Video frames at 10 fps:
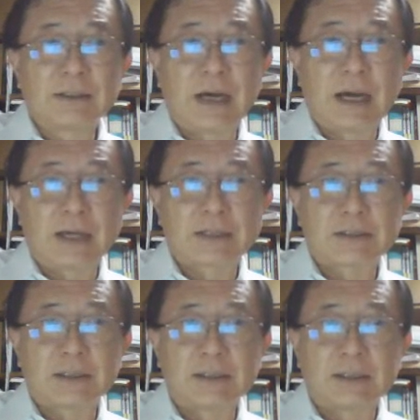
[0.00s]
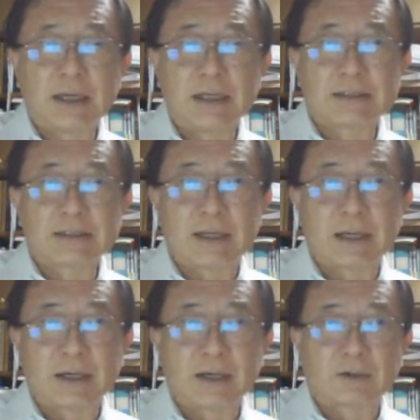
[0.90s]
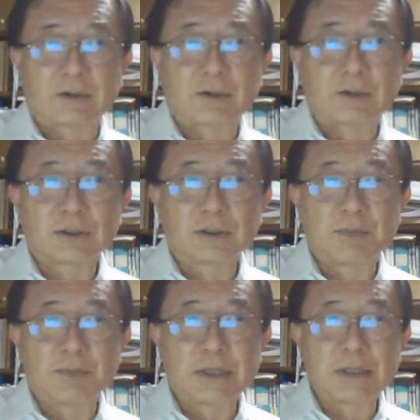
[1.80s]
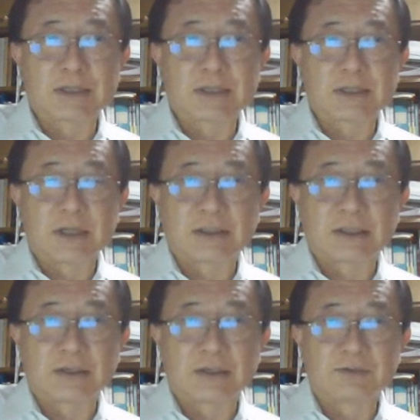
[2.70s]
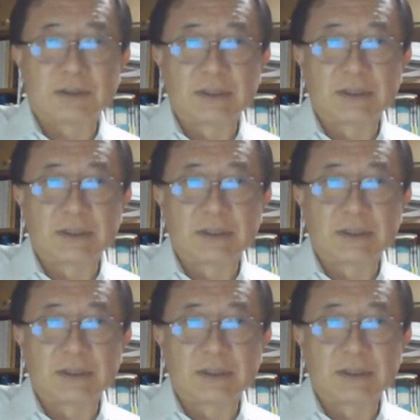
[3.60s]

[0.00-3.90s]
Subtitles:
actually its KPS activity